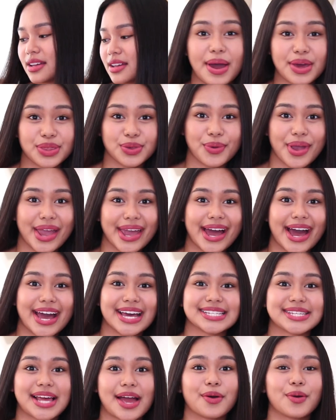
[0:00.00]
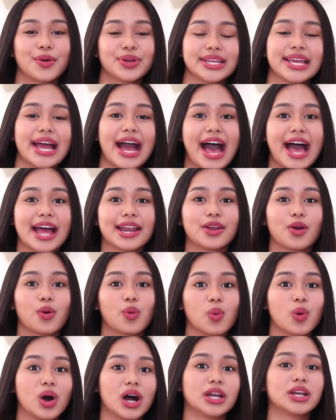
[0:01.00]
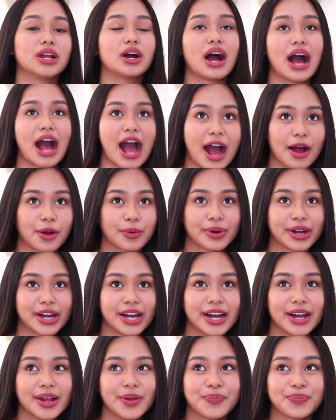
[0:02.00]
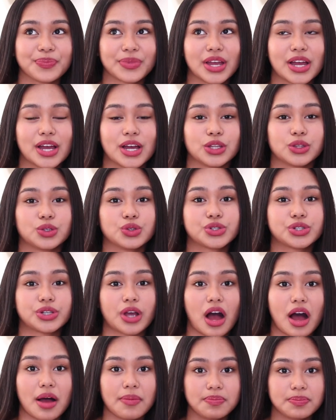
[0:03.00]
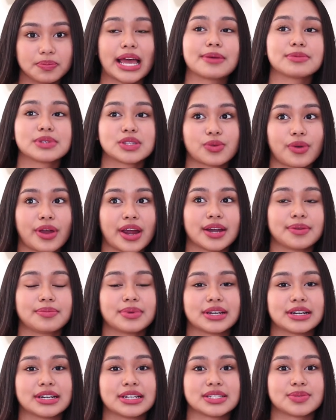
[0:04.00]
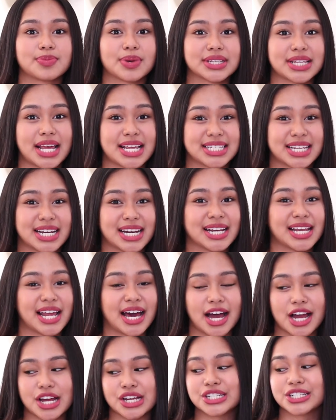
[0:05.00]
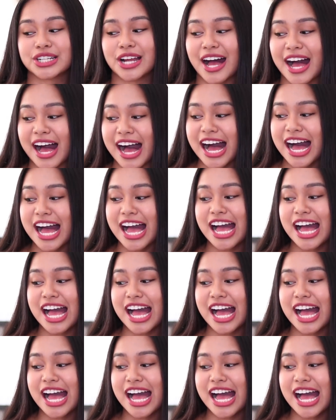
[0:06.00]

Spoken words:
And by the way guys, I only had 1 hour to shop sa Times Square because magsasara na nga siya.